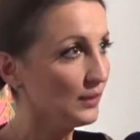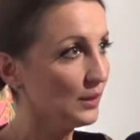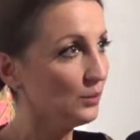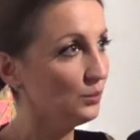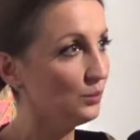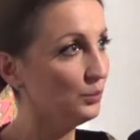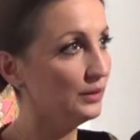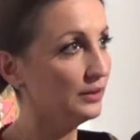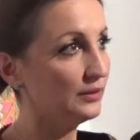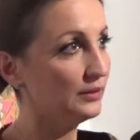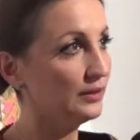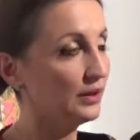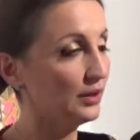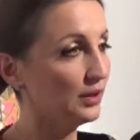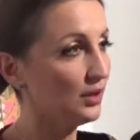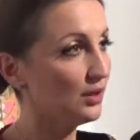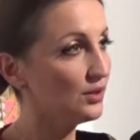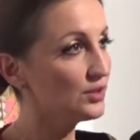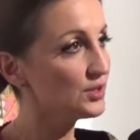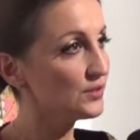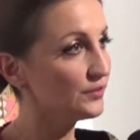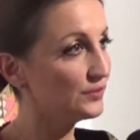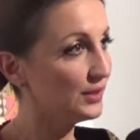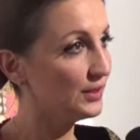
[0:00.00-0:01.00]
with the loss
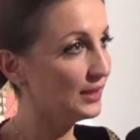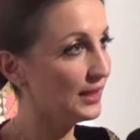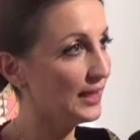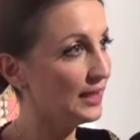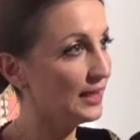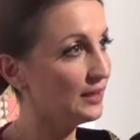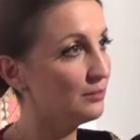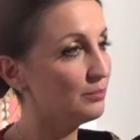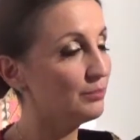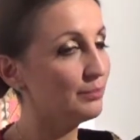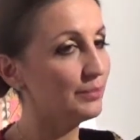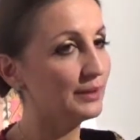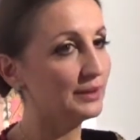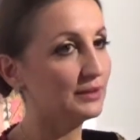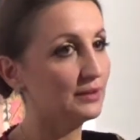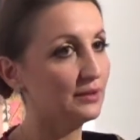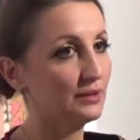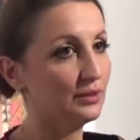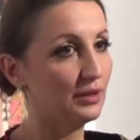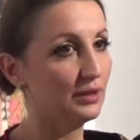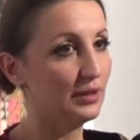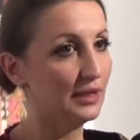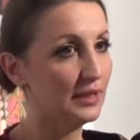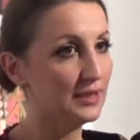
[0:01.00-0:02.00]
of the land, but
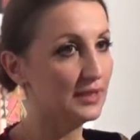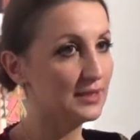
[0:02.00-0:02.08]
in